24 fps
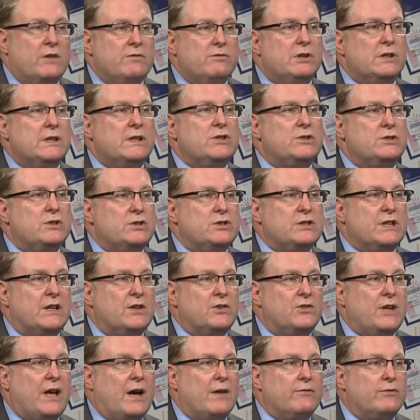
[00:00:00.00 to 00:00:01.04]
They really should
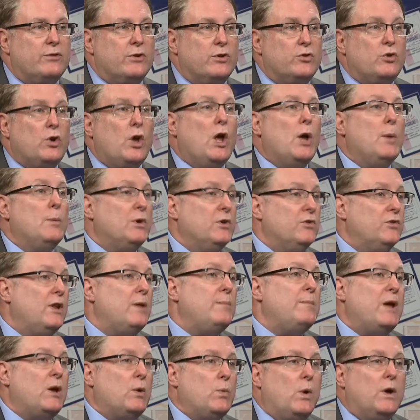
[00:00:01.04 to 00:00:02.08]
check us out first because
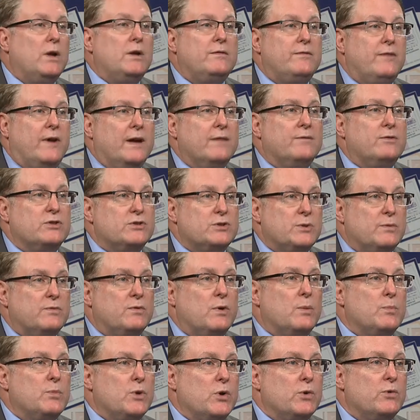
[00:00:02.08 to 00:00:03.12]
they may qualify for some of
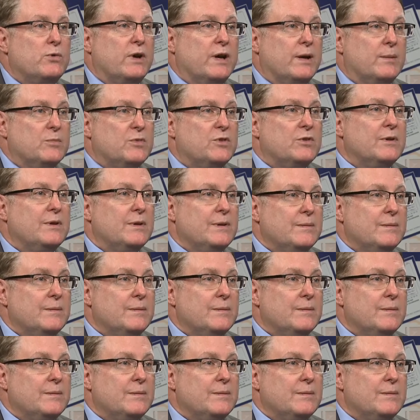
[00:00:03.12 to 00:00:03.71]
our programs.